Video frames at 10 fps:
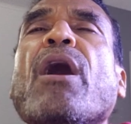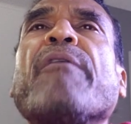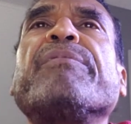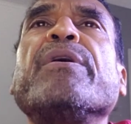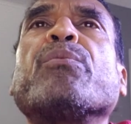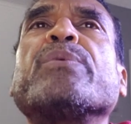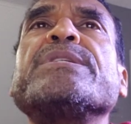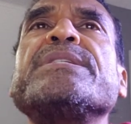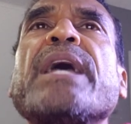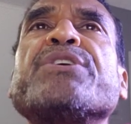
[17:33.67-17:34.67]
of the
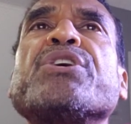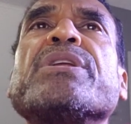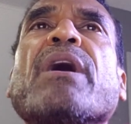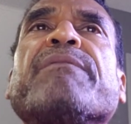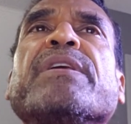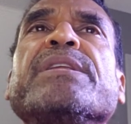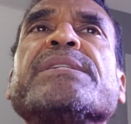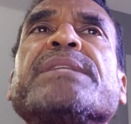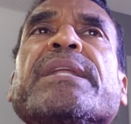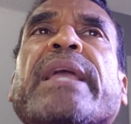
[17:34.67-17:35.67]
recession of the
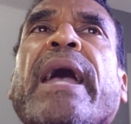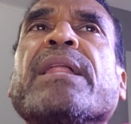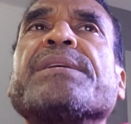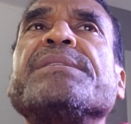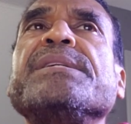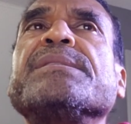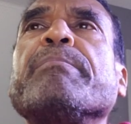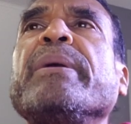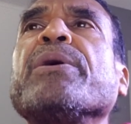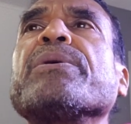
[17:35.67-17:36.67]
distant galaxies
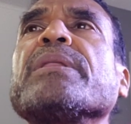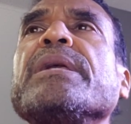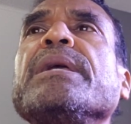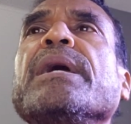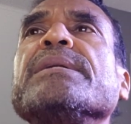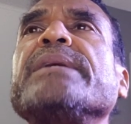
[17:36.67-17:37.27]
merely